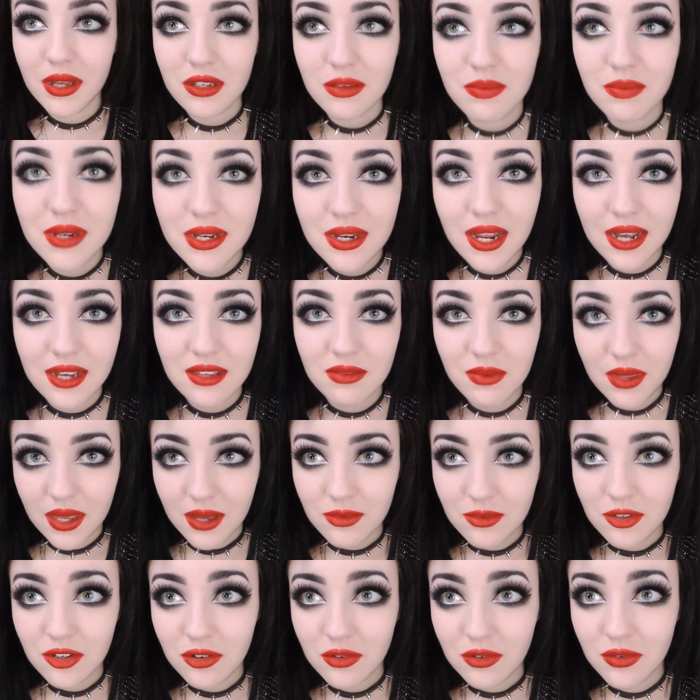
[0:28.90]
But my next
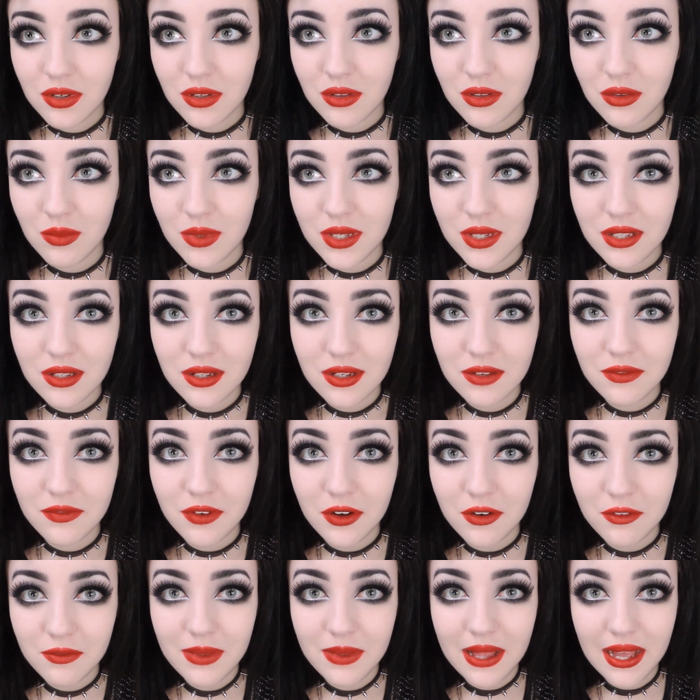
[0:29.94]
makeup tutorial will
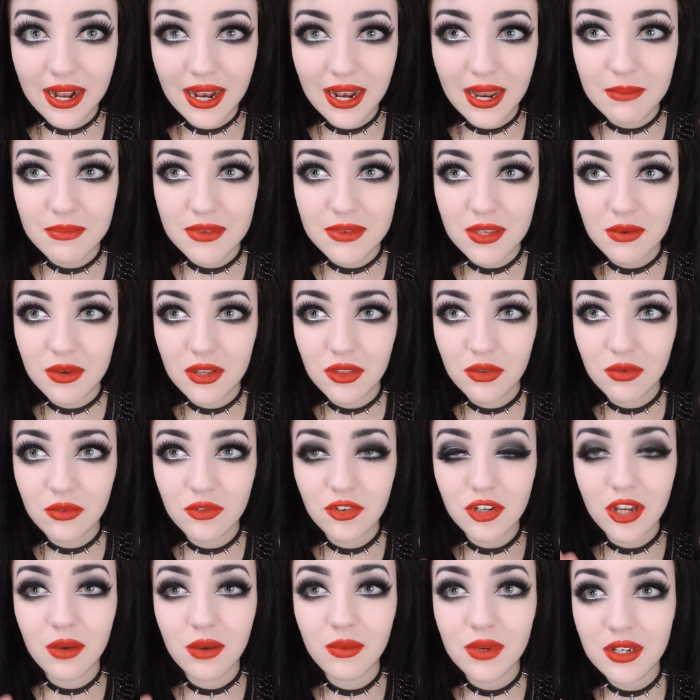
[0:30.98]
involve black lips, so I
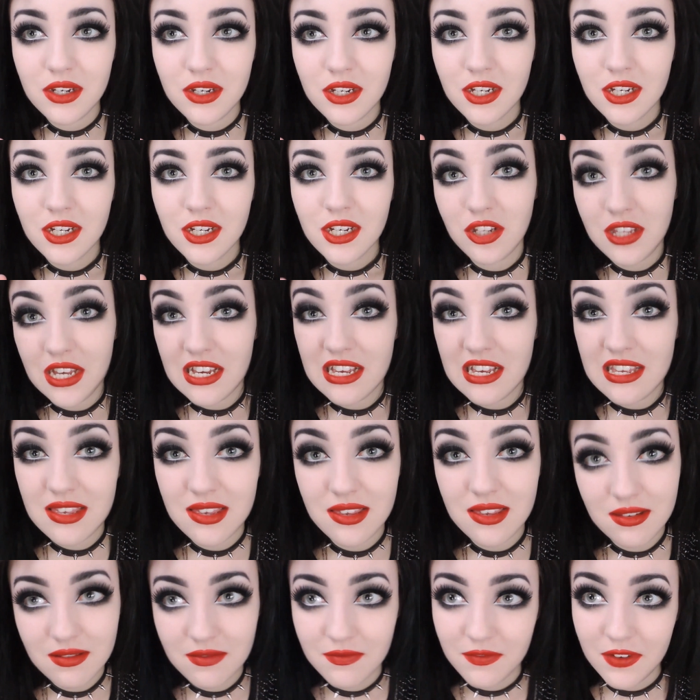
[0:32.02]
thought I would do
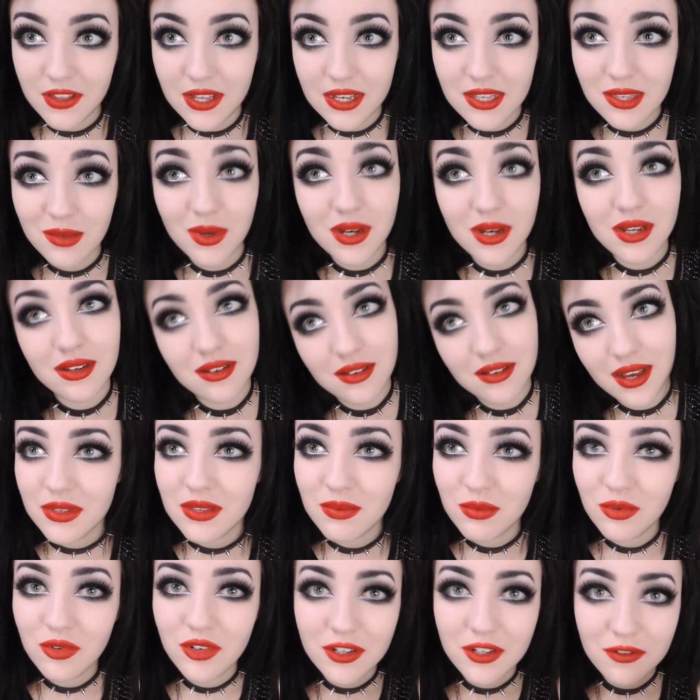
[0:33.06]
this for this one, so
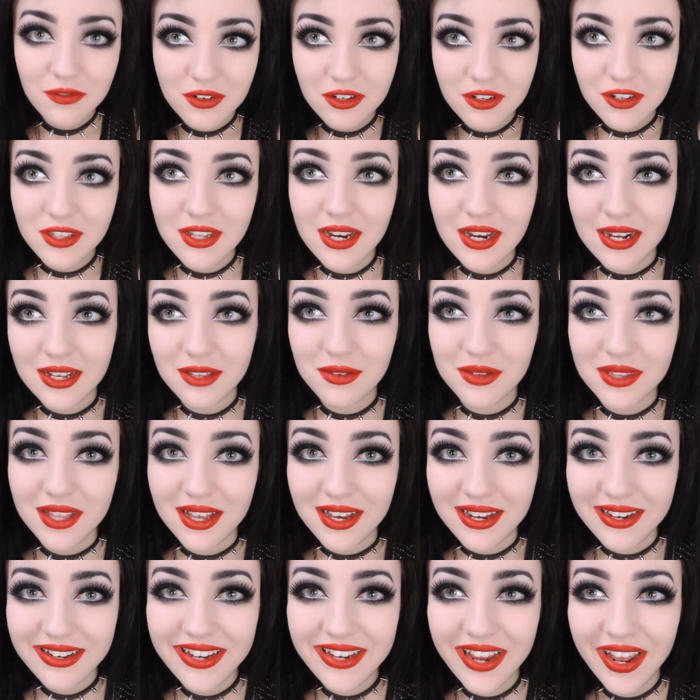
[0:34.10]
it's more different to the next one
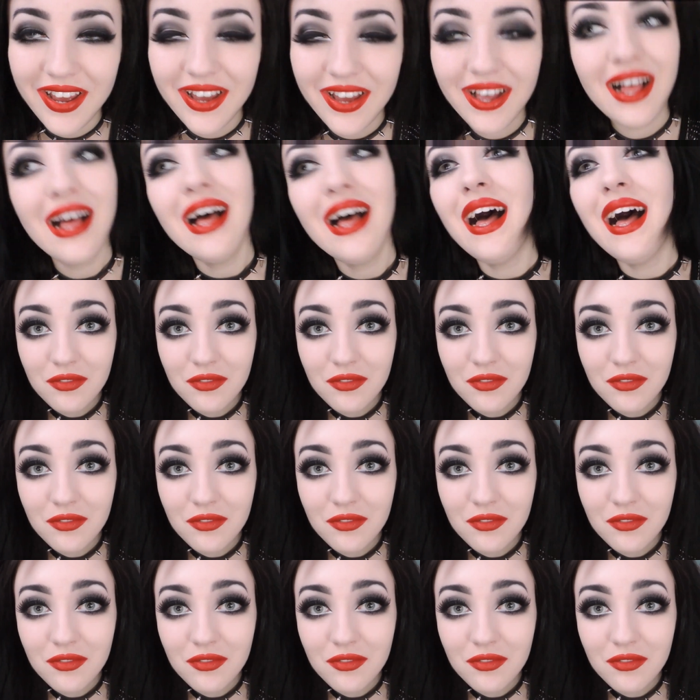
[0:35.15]
that I do.